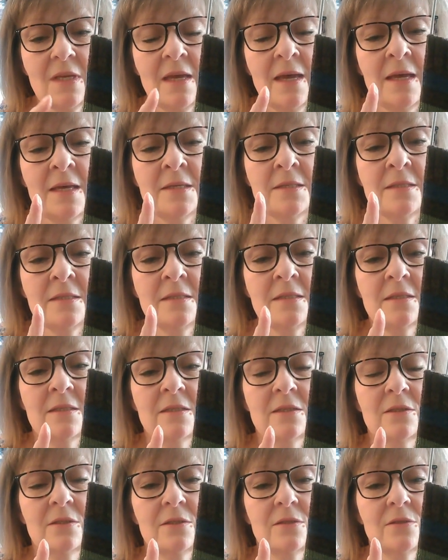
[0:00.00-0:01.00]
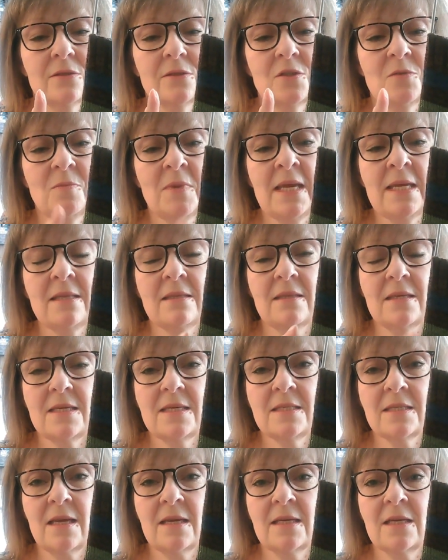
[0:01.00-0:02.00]
and to make
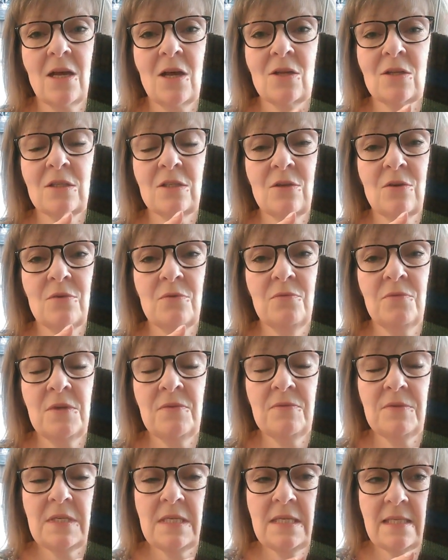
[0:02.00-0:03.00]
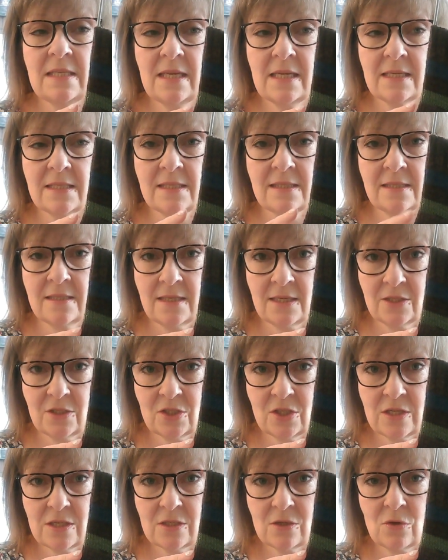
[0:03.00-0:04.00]
these I cast on 56
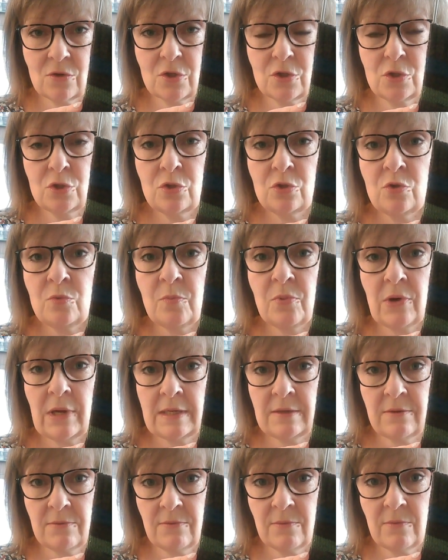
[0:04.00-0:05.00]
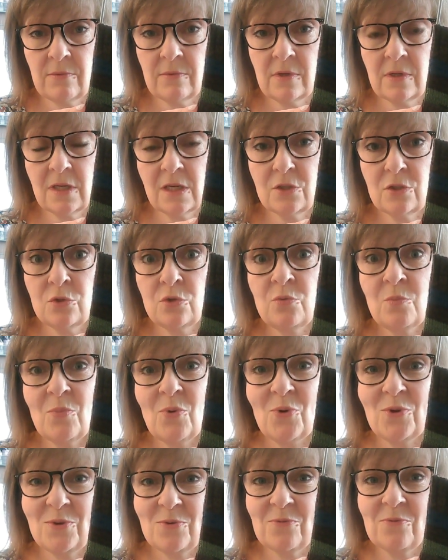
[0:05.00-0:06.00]
stitches on a
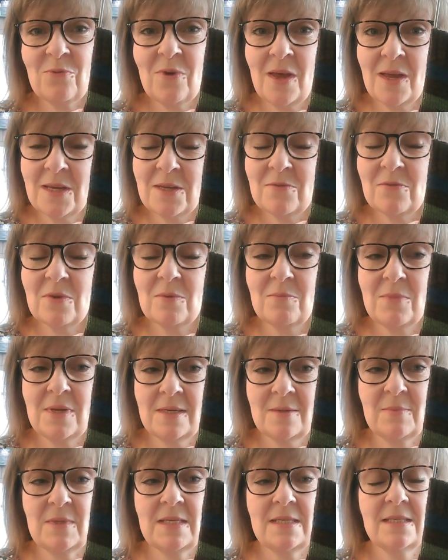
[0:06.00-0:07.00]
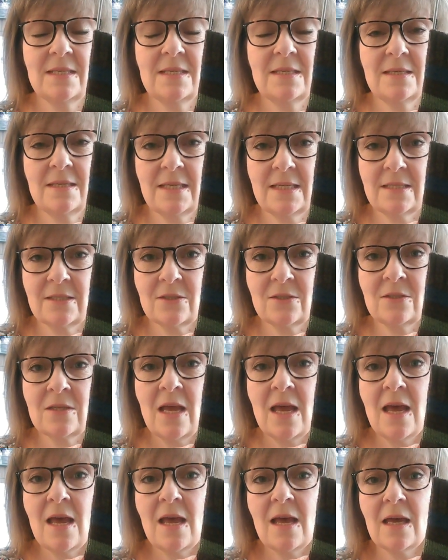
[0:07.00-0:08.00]
2.5 millimeter needle.
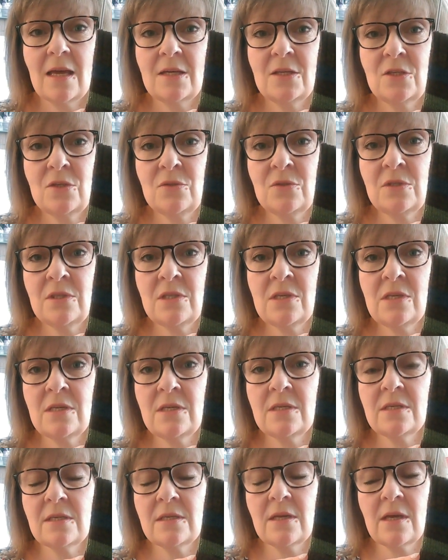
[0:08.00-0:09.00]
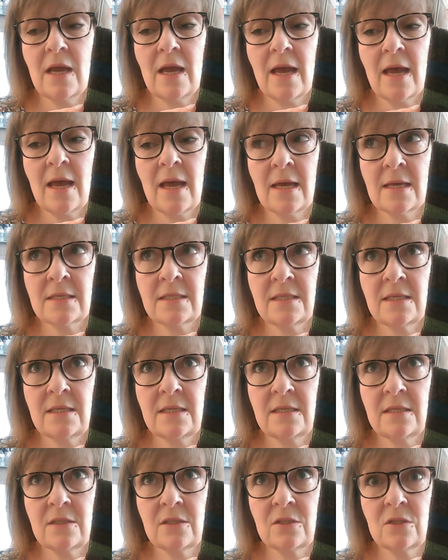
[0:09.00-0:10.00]
I used the
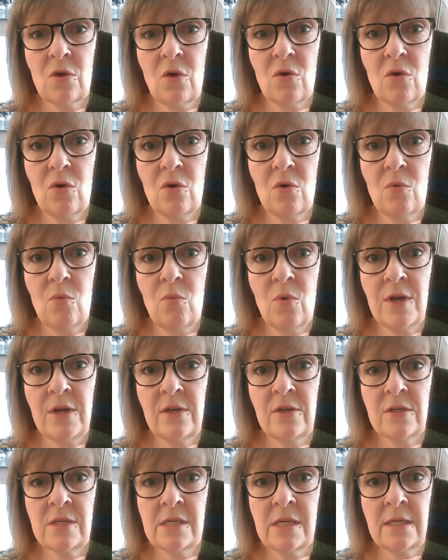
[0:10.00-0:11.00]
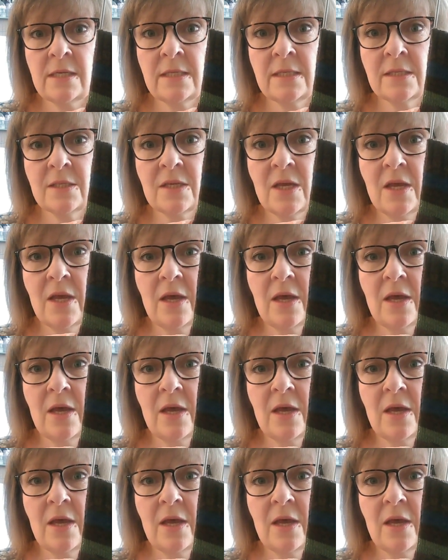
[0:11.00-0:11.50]
Addi Sock Wonders